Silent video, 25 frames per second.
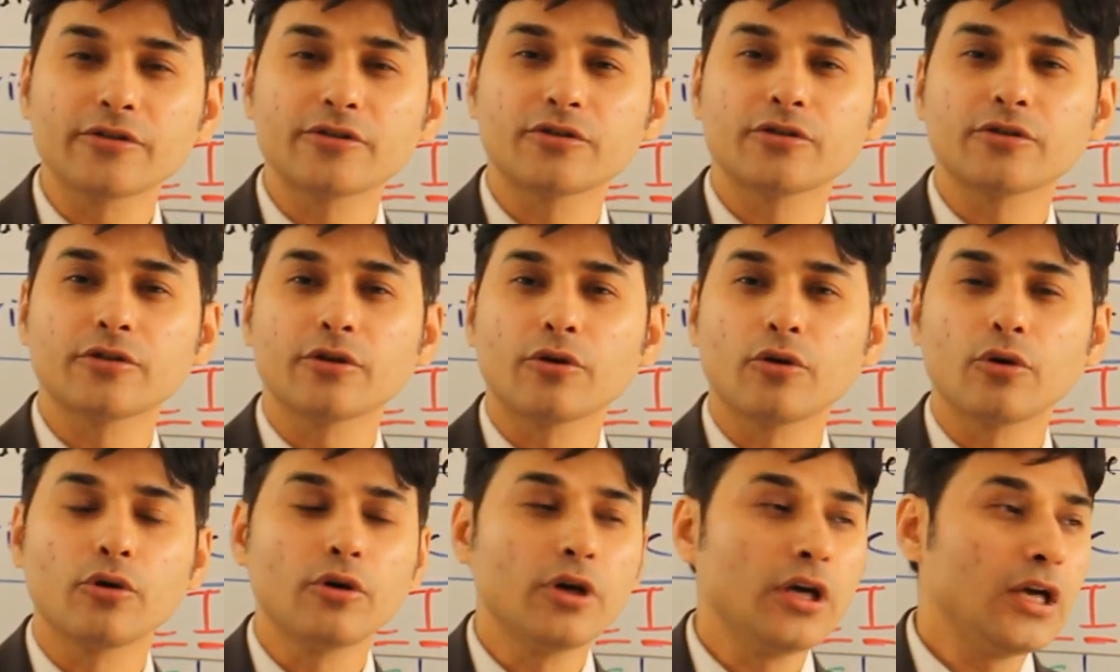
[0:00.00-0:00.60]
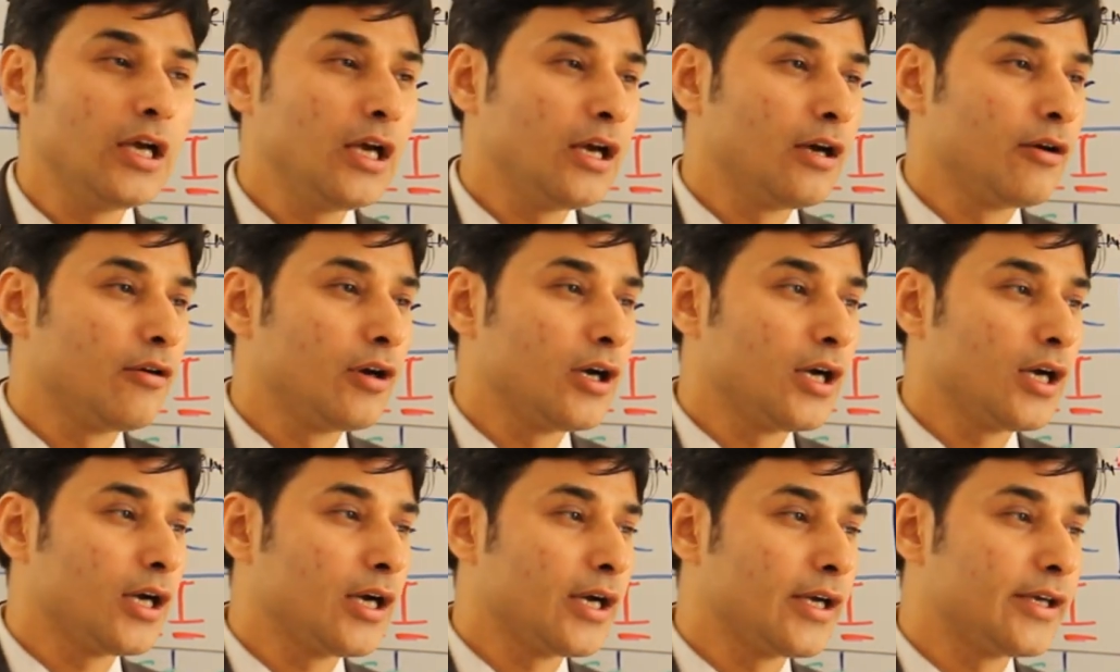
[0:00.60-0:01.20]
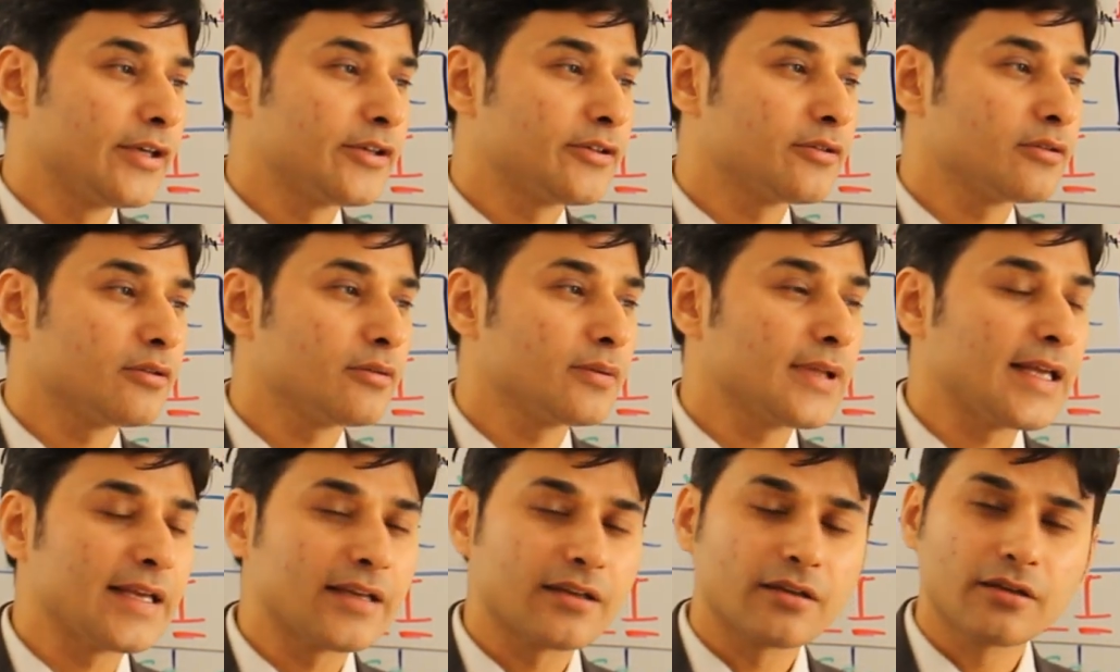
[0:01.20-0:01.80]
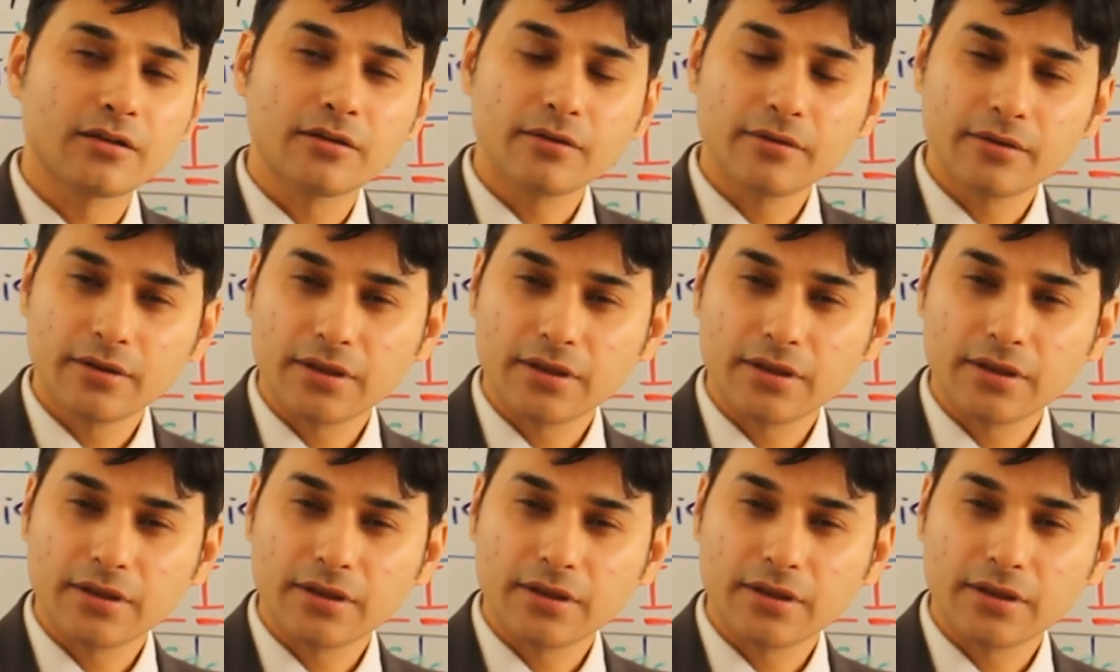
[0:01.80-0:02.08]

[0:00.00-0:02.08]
So like